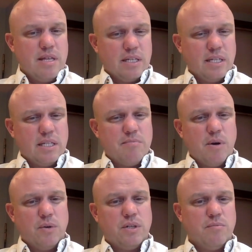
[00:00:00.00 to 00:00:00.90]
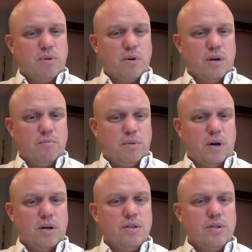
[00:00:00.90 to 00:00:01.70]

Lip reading: this is the most important part,